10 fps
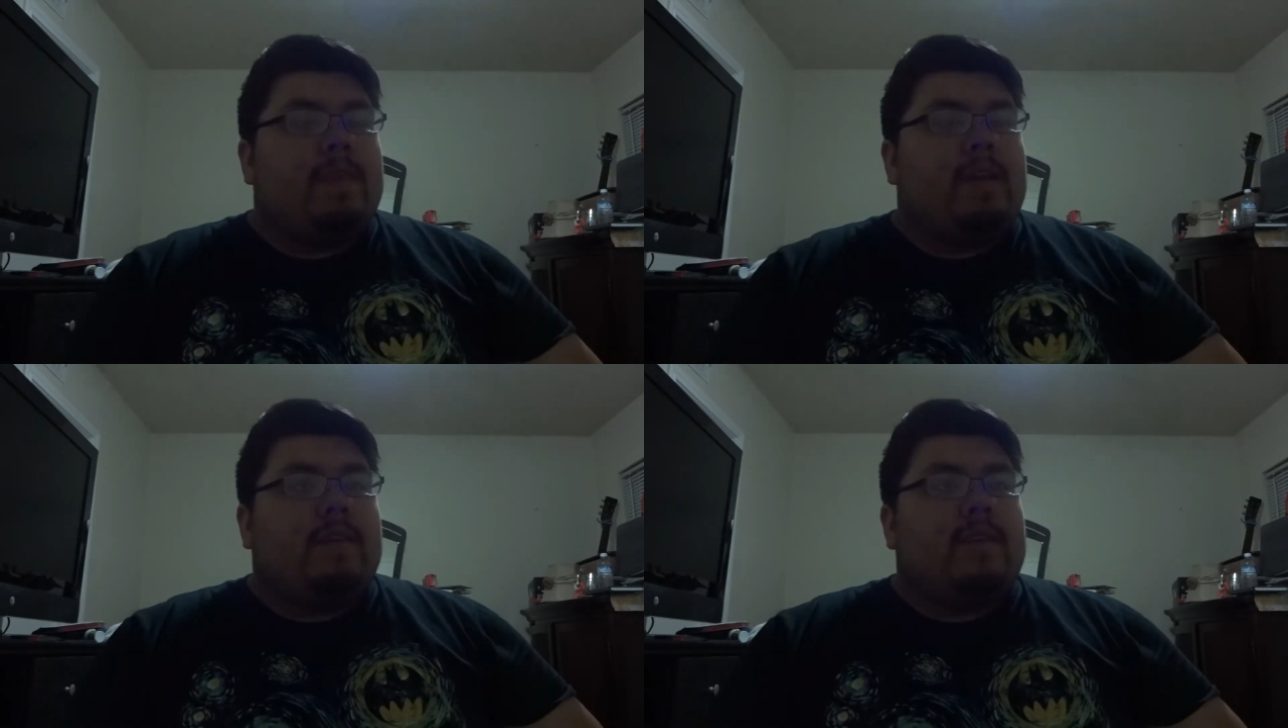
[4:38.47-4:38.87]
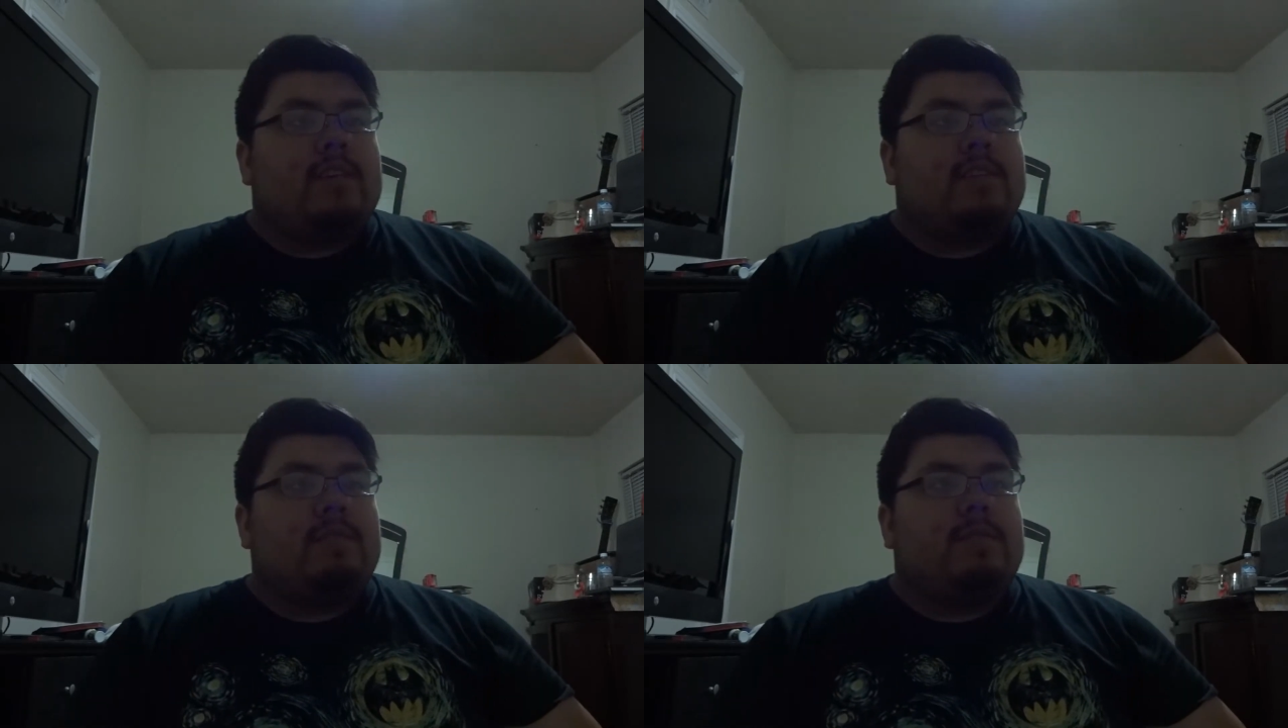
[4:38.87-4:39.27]
I've
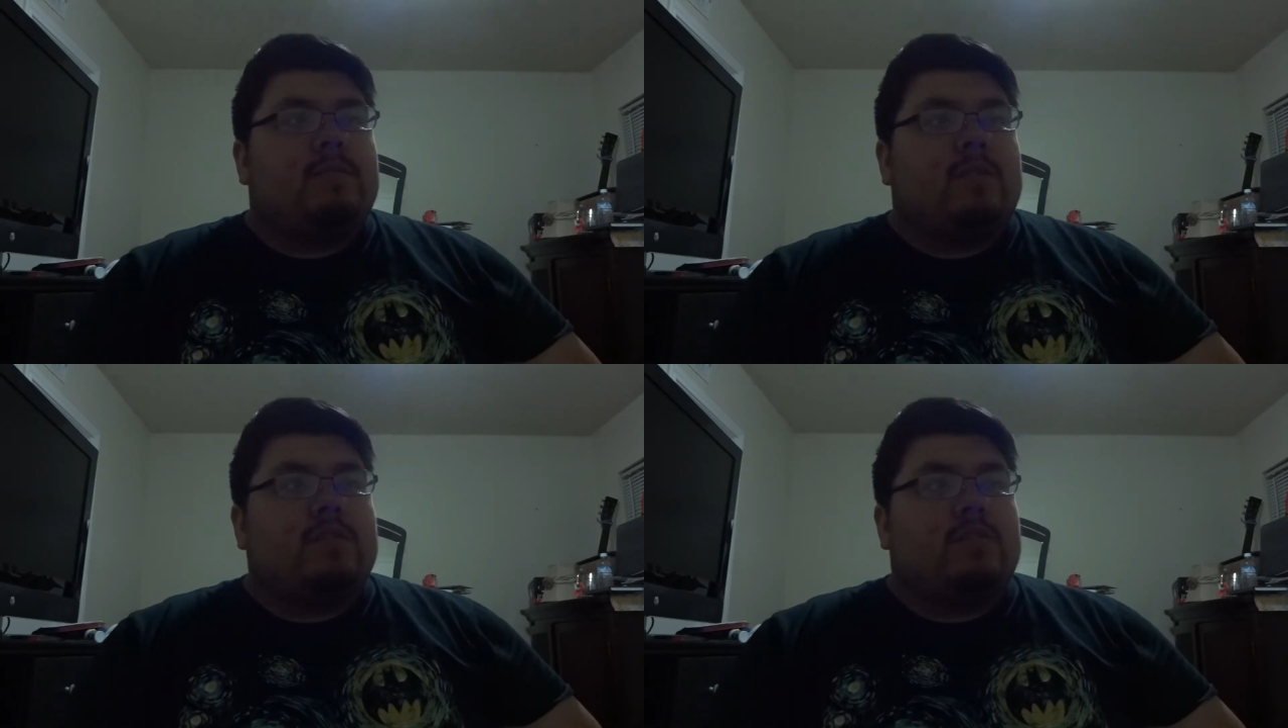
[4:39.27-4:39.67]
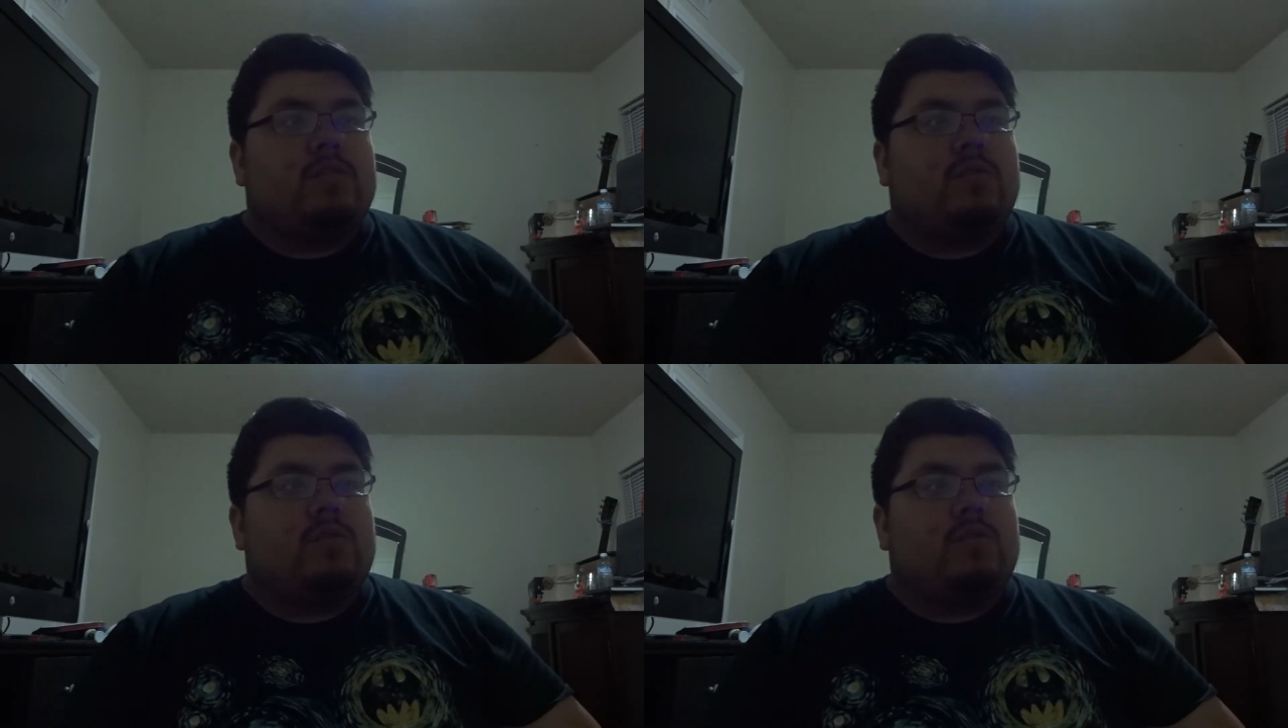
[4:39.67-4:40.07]
actually been wanting
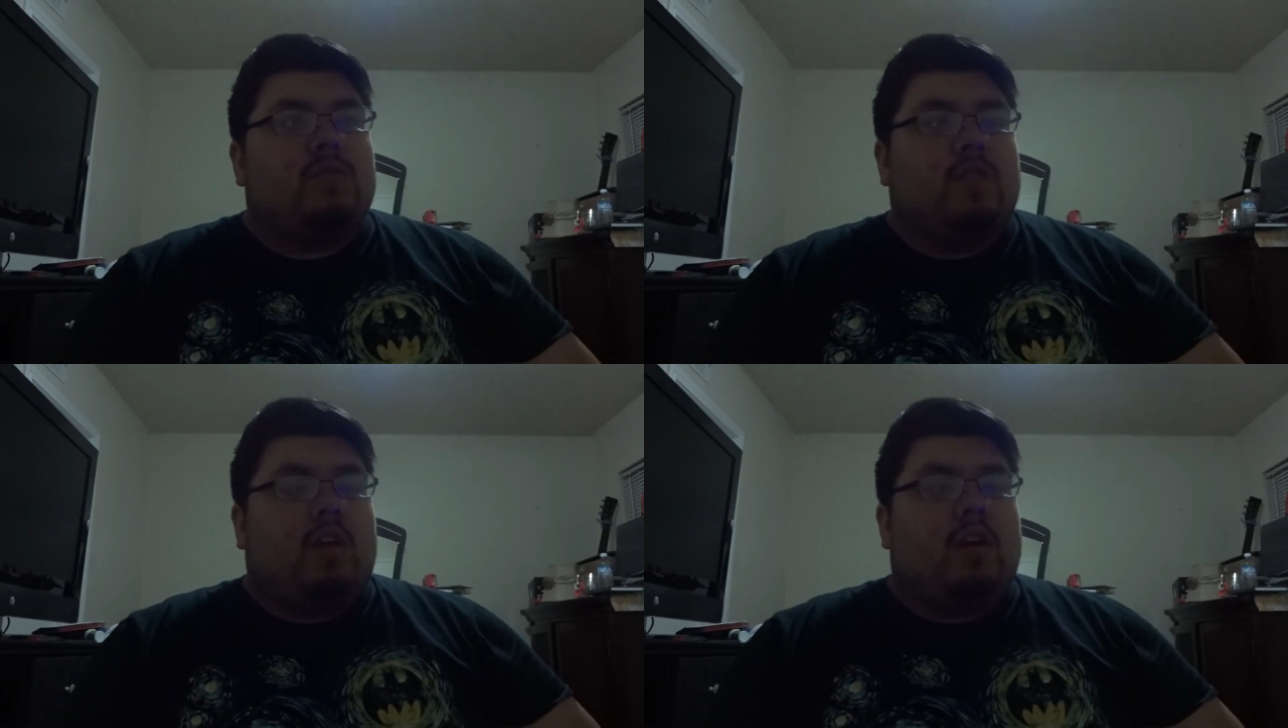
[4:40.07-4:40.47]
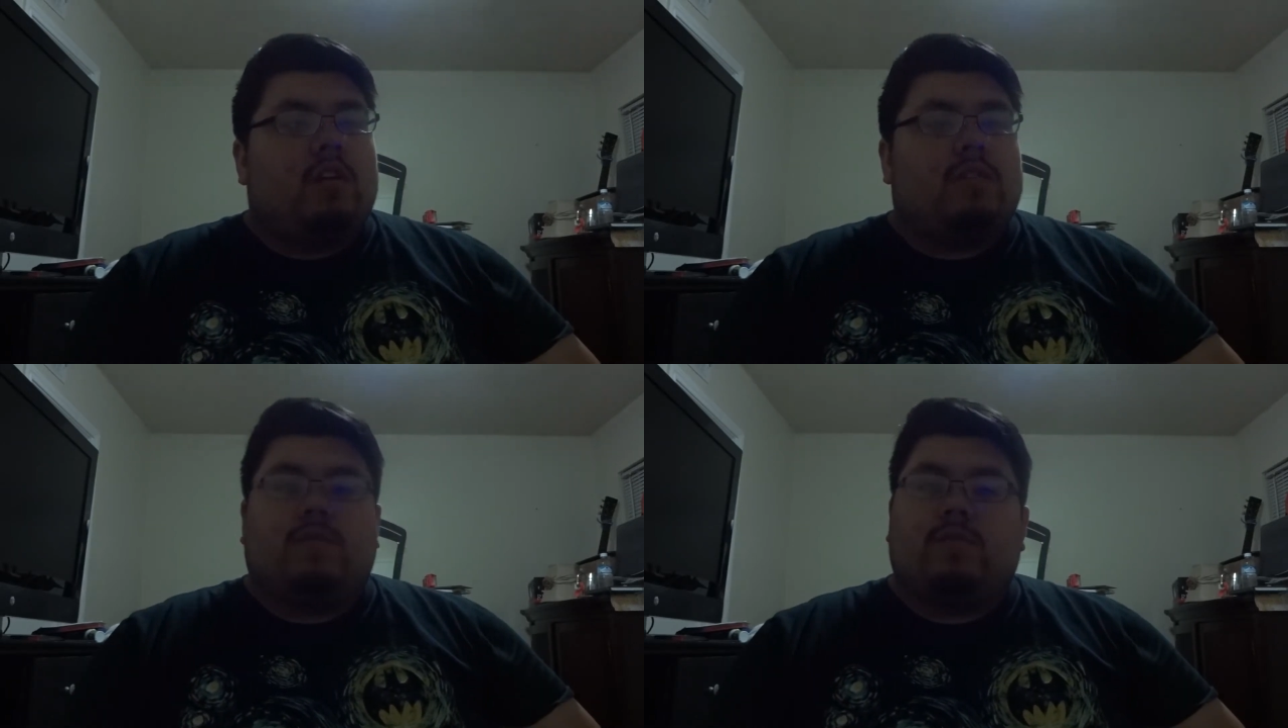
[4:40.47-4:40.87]
to
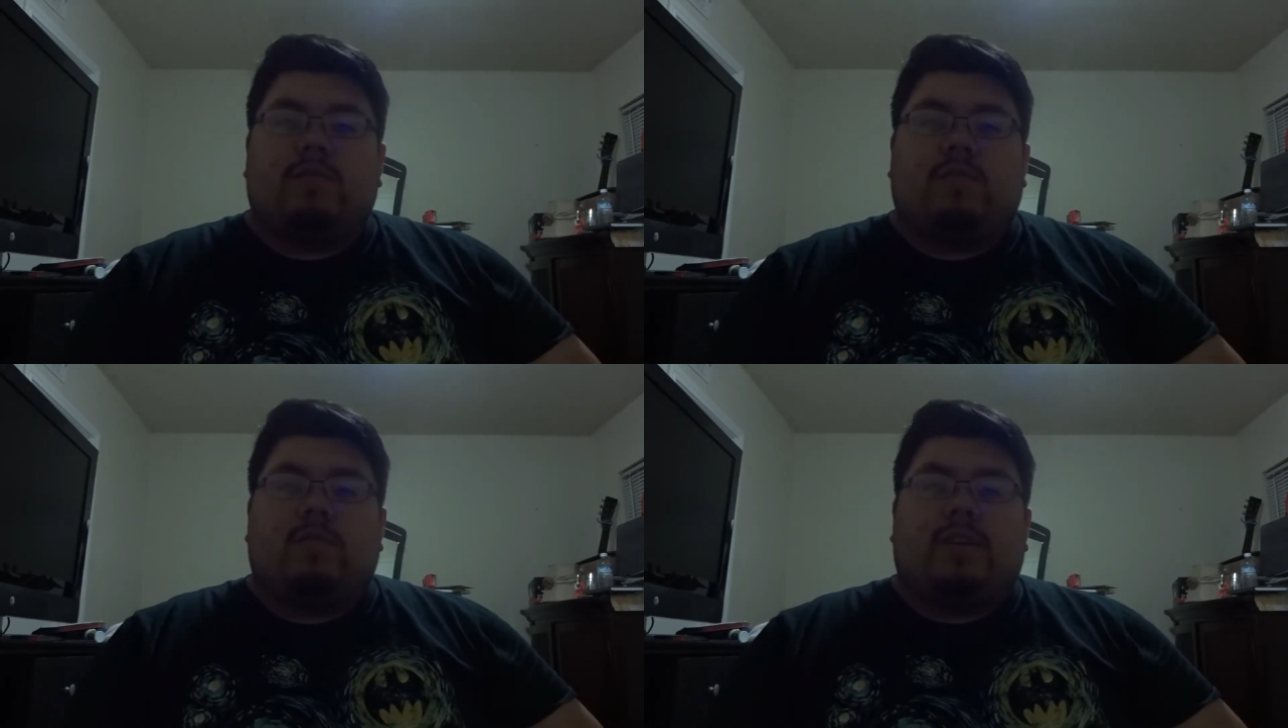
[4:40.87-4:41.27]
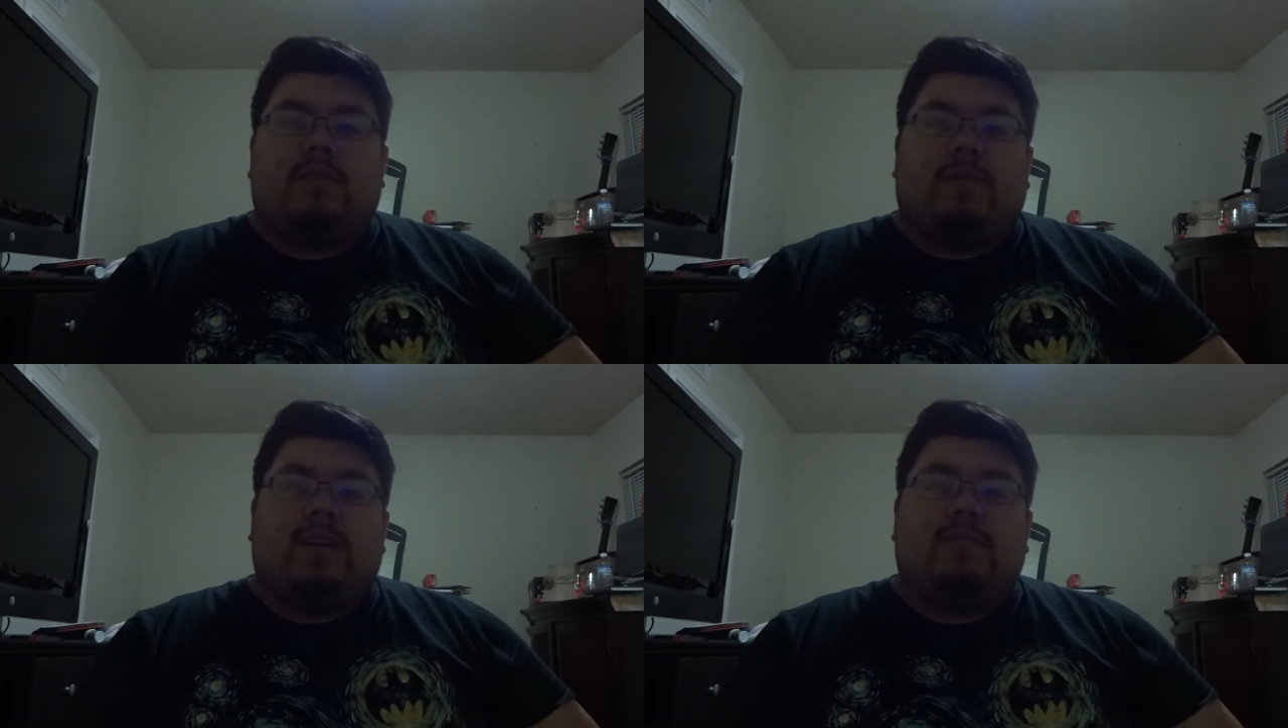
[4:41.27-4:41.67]
vlog for quite a
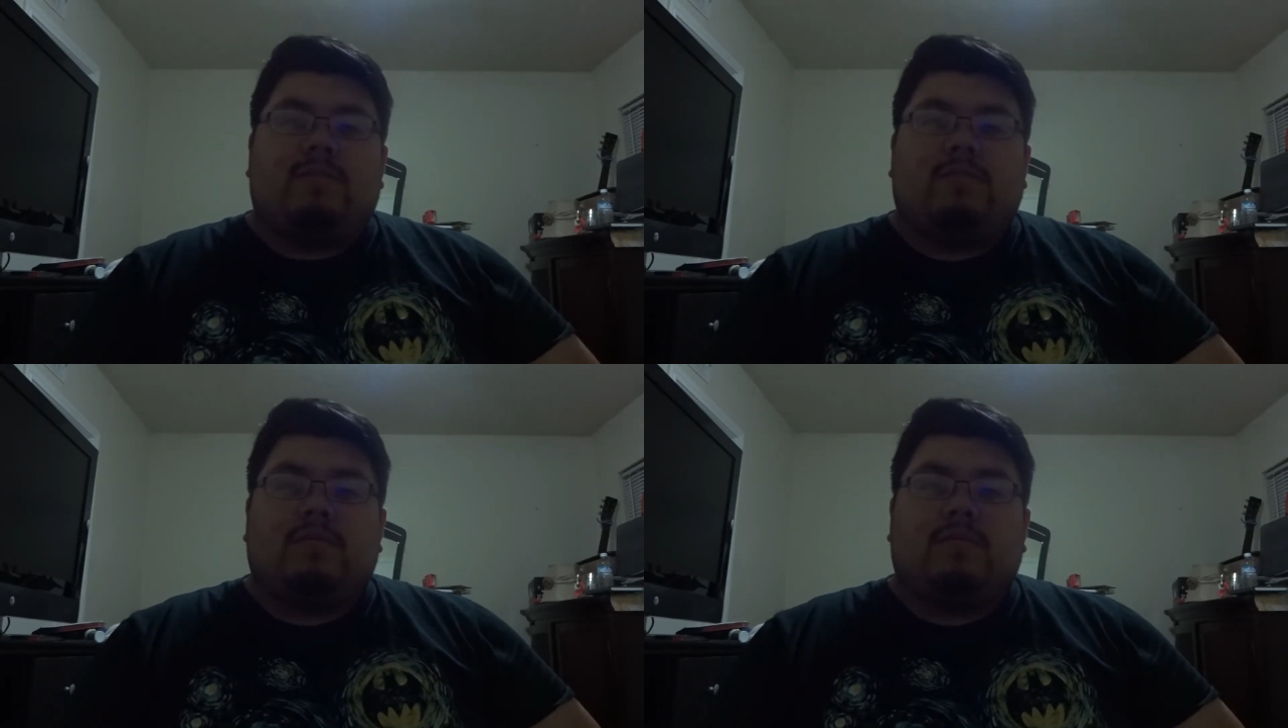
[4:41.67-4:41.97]
while.